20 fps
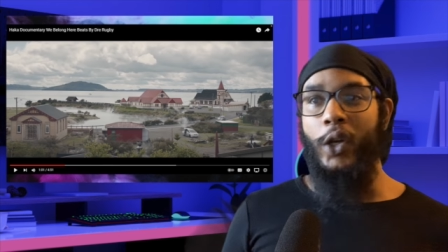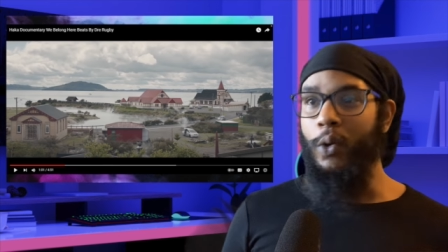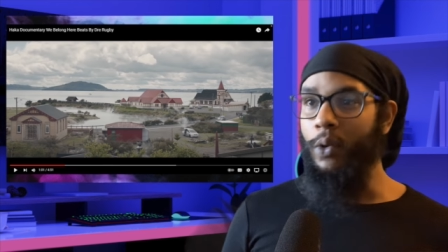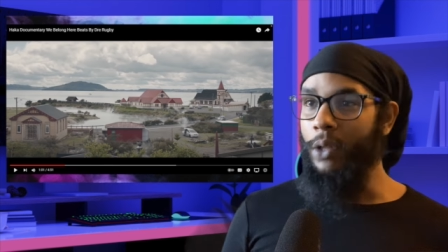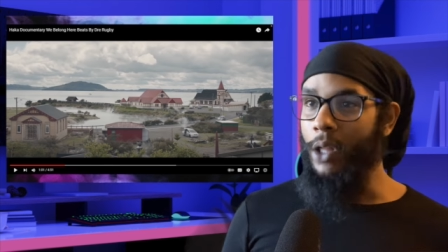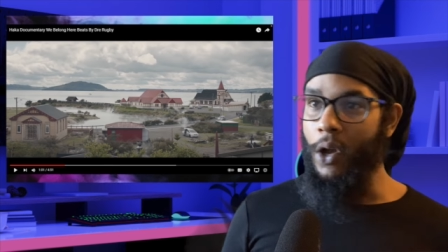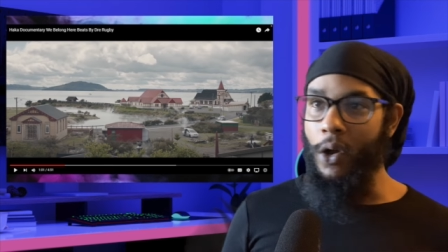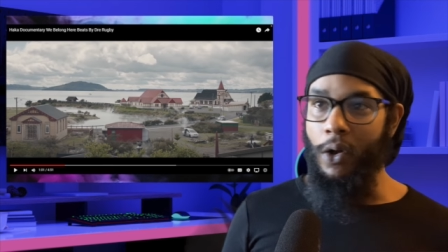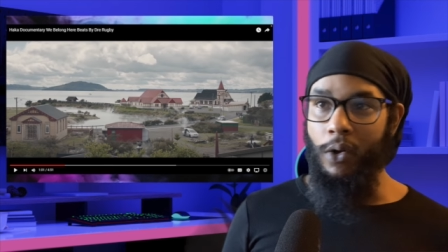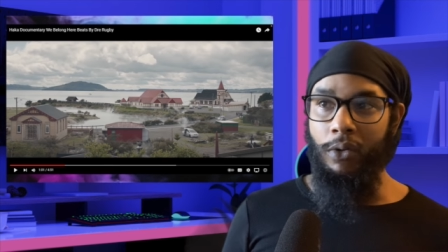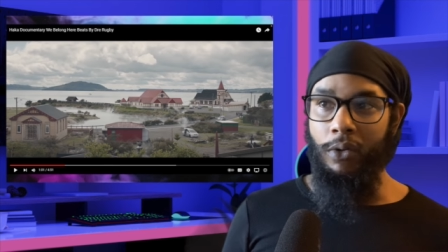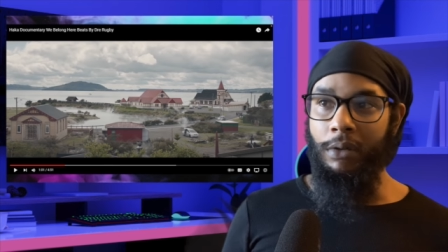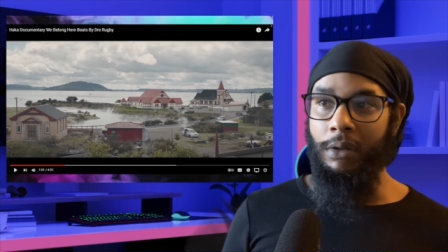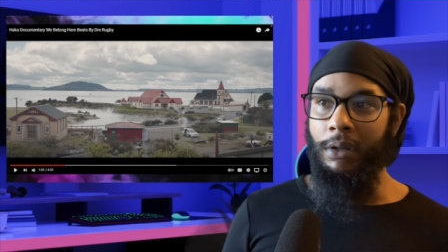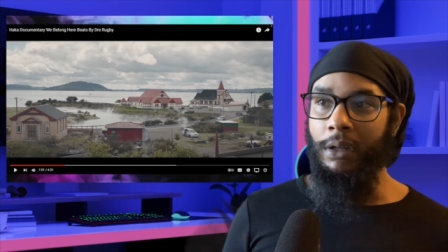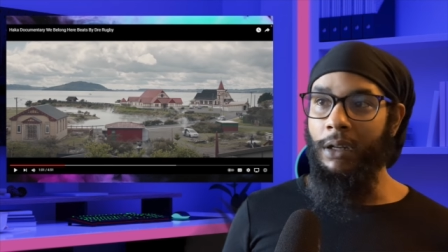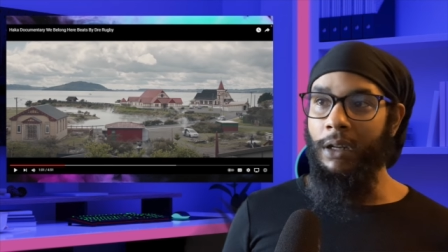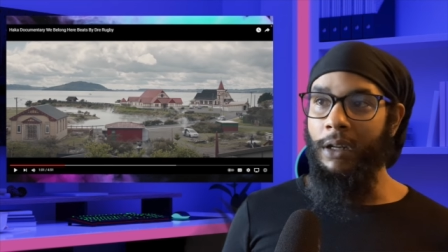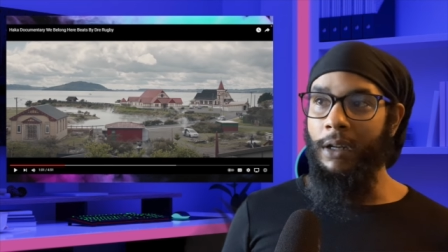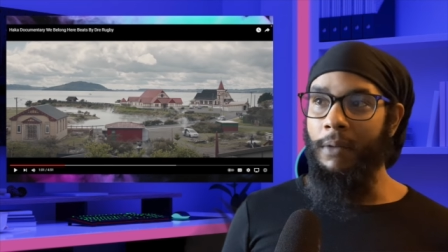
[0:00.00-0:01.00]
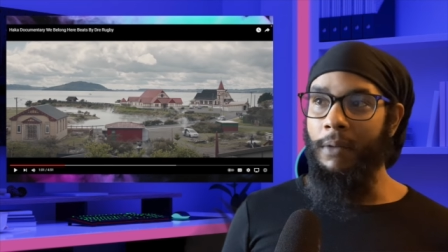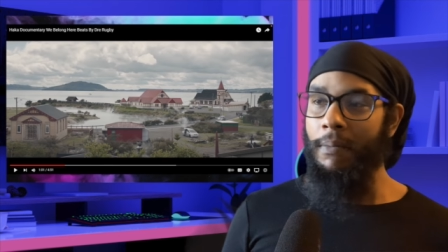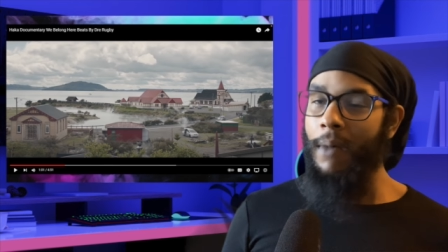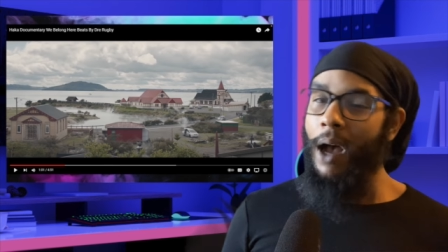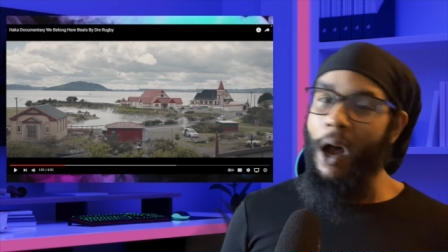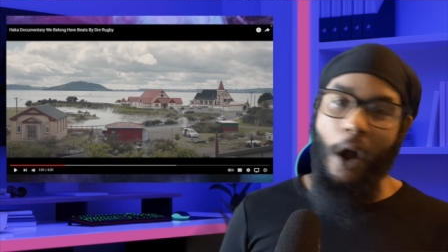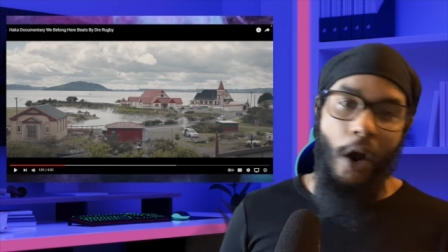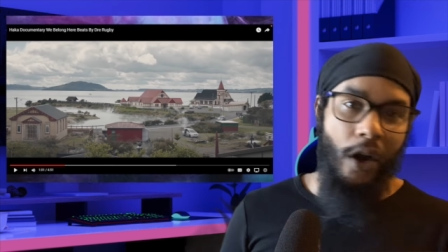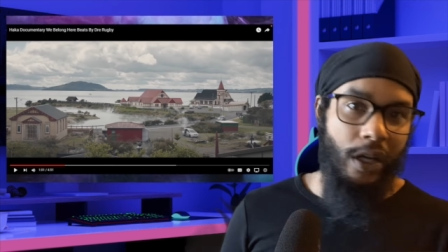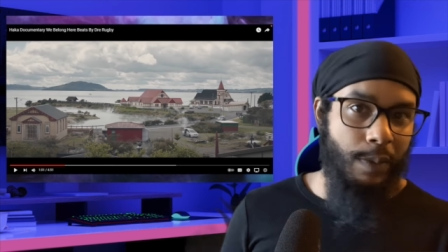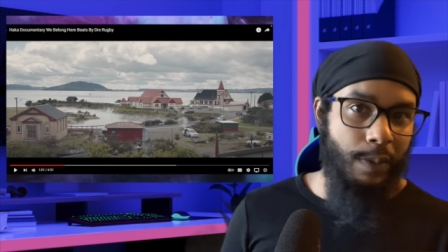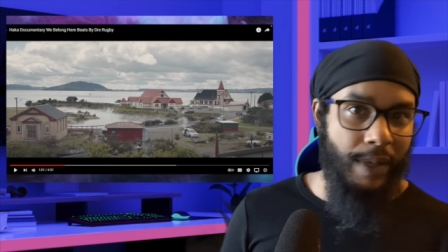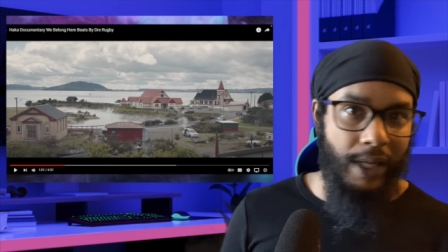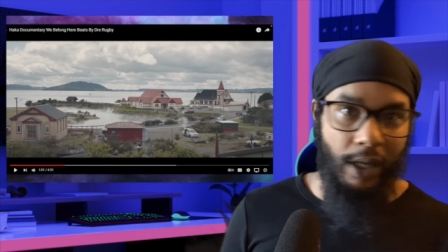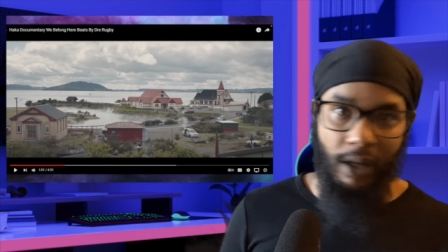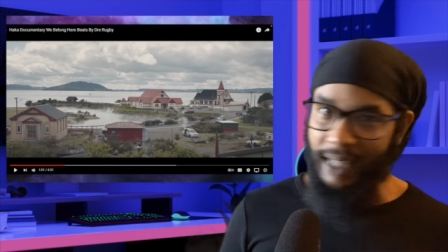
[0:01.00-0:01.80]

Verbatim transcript: long. My heart's been on